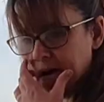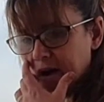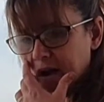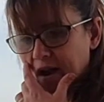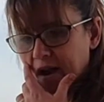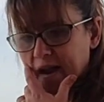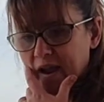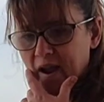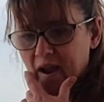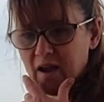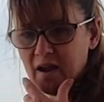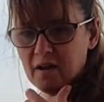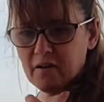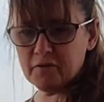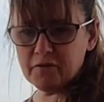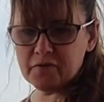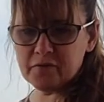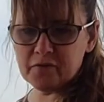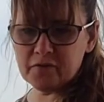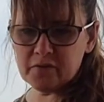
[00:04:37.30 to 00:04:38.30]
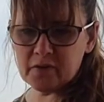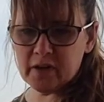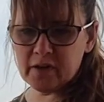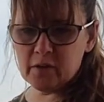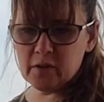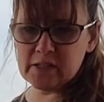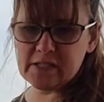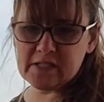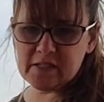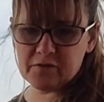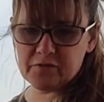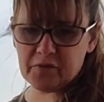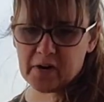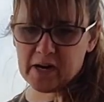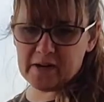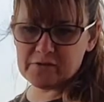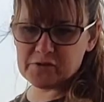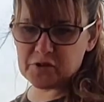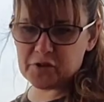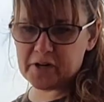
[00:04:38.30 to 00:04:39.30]
I only did
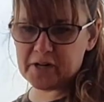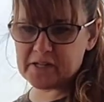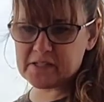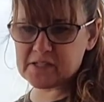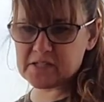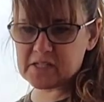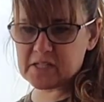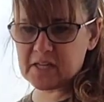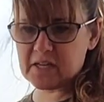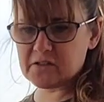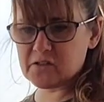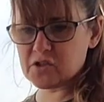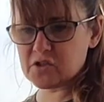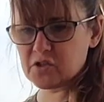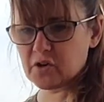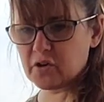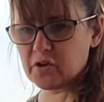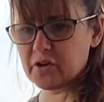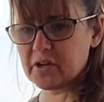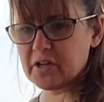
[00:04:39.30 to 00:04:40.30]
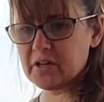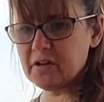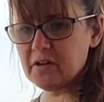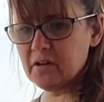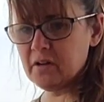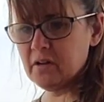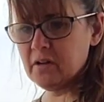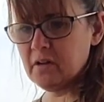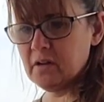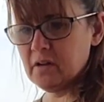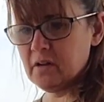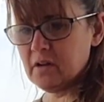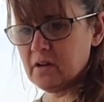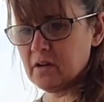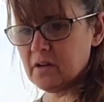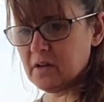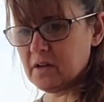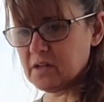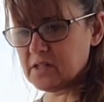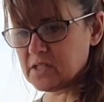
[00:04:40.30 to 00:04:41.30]
5 trays to get started
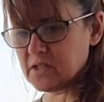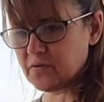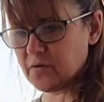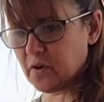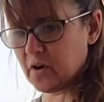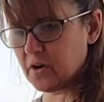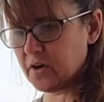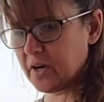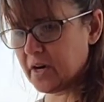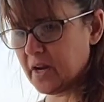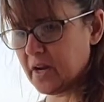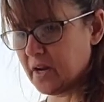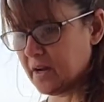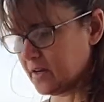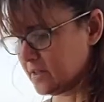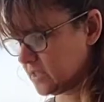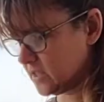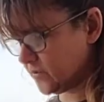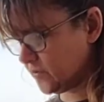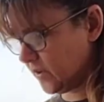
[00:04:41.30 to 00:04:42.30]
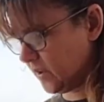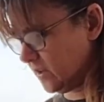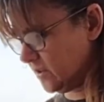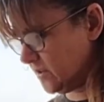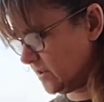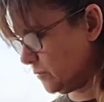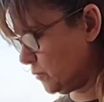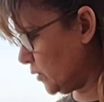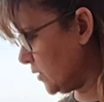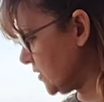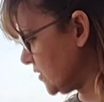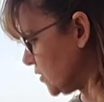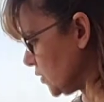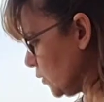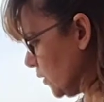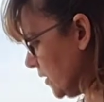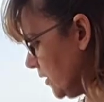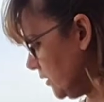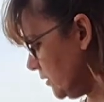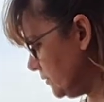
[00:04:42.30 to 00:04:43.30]
as far as filling them with
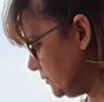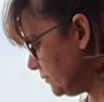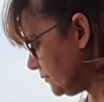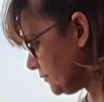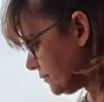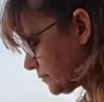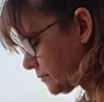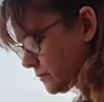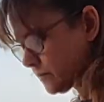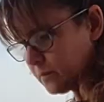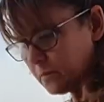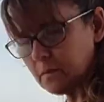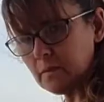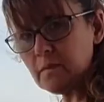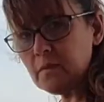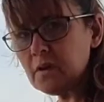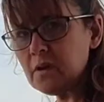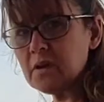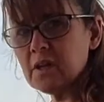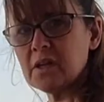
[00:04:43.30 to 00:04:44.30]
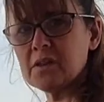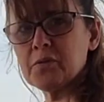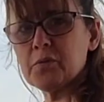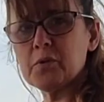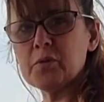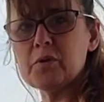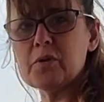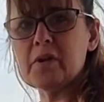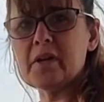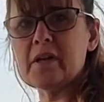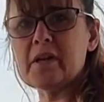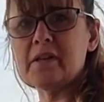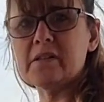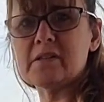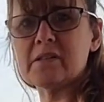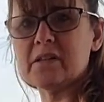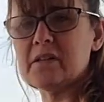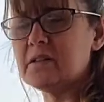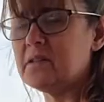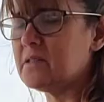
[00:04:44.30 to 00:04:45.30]
soil. Get through
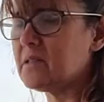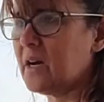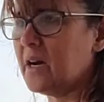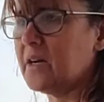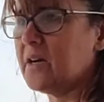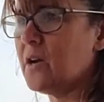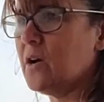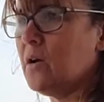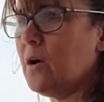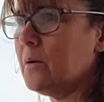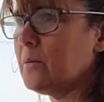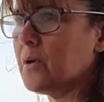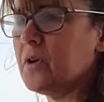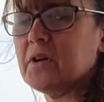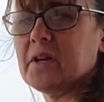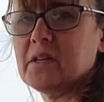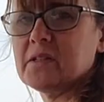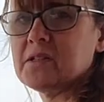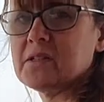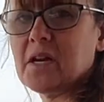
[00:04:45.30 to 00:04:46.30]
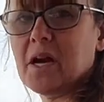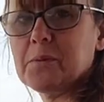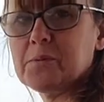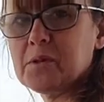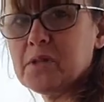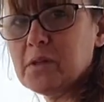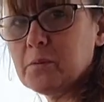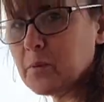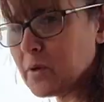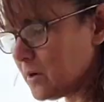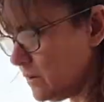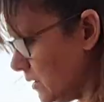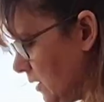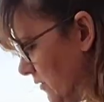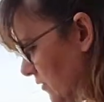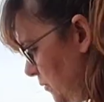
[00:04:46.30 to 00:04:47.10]
these because I know I'm going to get stopped in the middle of